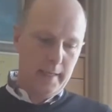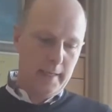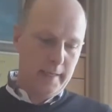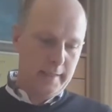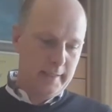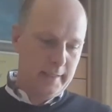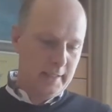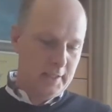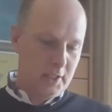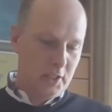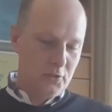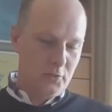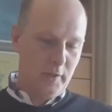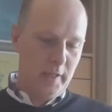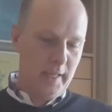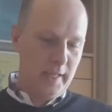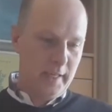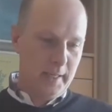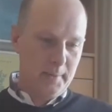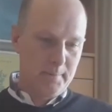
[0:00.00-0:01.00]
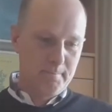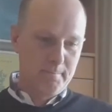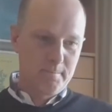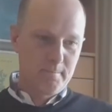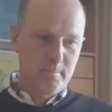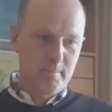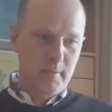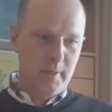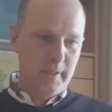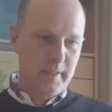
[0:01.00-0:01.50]
And this is really,
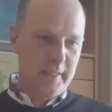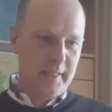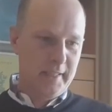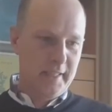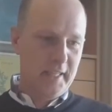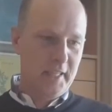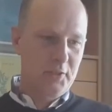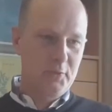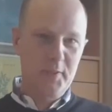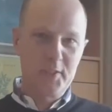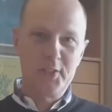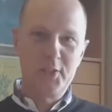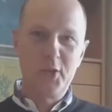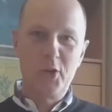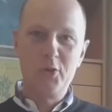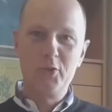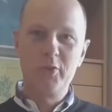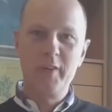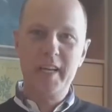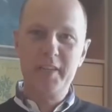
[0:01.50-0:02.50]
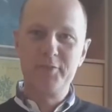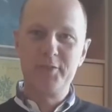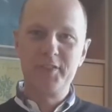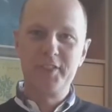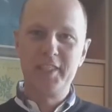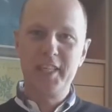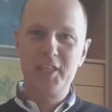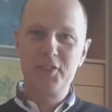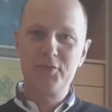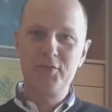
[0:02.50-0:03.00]
this was so great for
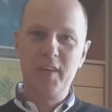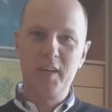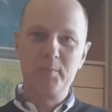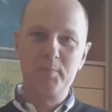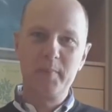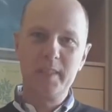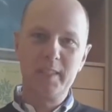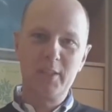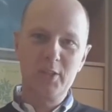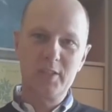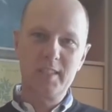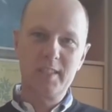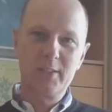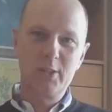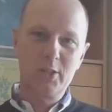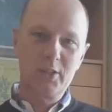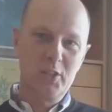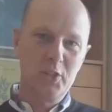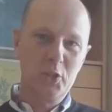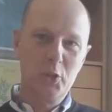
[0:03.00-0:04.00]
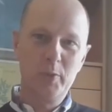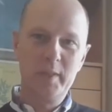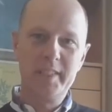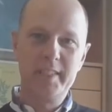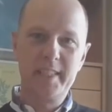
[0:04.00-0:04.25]
JazzFunk, because it got a new